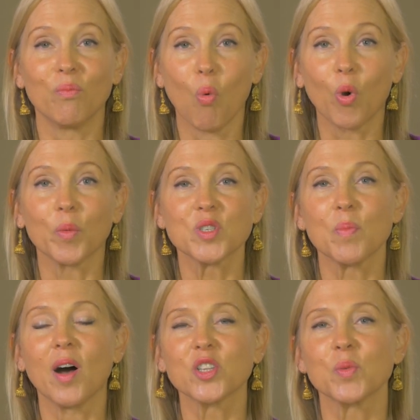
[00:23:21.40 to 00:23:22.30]
more
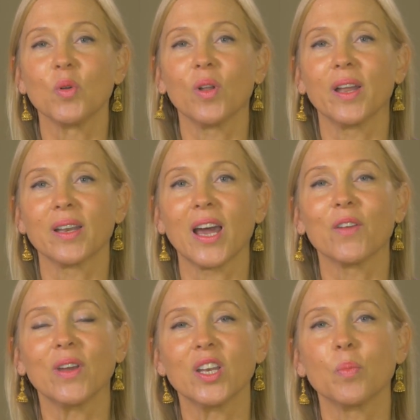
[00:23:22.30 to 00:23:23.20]
responsible and
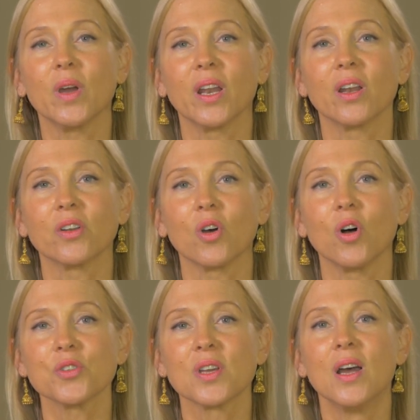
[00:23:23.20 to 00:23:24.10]
kind of independent
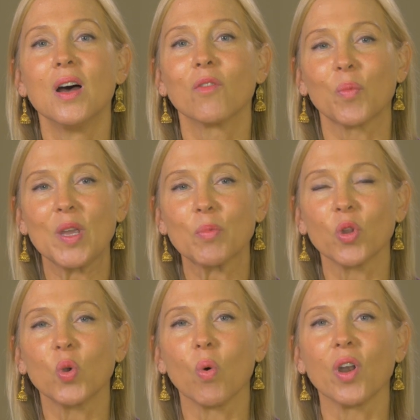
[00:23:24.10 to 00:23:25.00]
adults. For
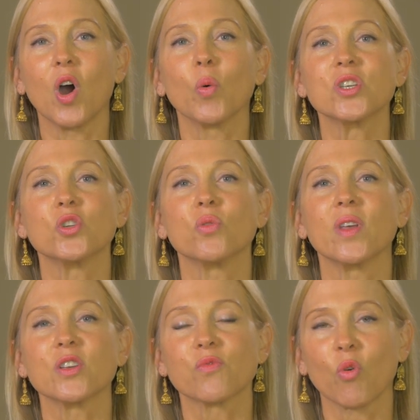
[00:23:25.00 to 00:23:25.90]
people who want to always do
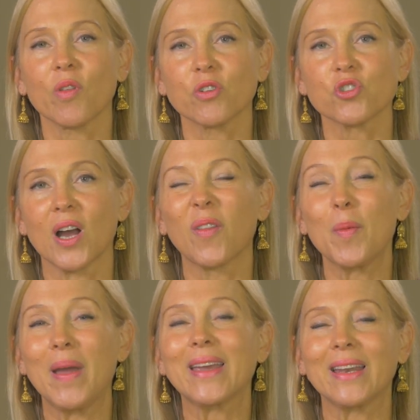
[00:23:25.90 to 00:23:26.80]
things for their child,
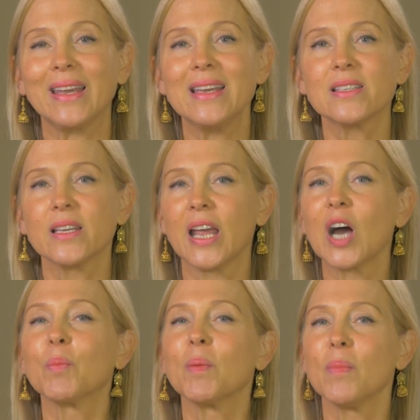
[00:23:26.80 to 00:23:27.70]
they make it easy
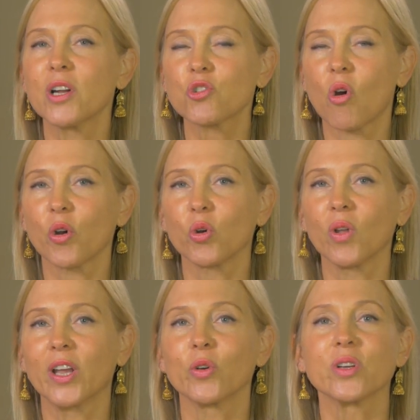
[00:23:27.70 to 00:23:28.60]
now, but much
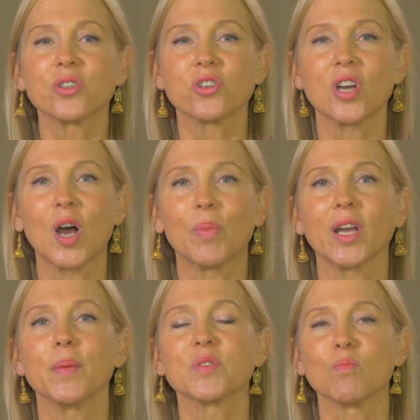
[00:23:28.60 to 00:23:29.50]
harder later as the child
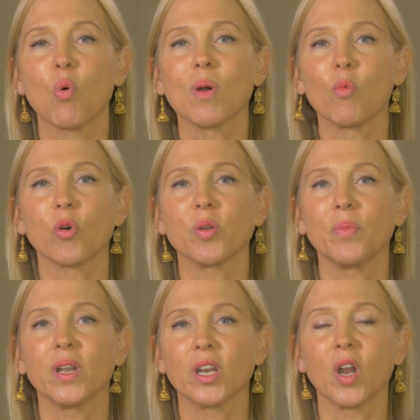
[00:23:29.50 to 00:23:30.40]
becomes more and more
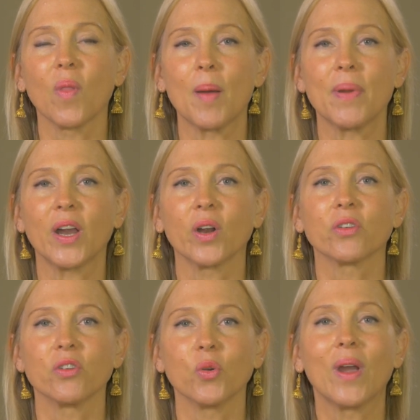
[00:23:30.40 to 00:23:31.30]
dependent on that
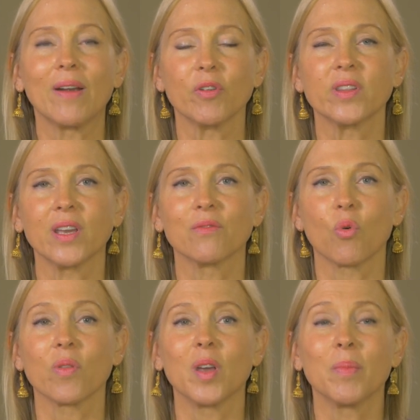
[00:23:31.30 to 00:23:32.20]
parent to do everything
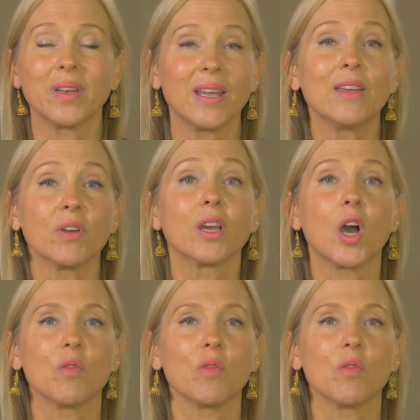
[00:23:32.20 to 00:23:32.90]
for them and to even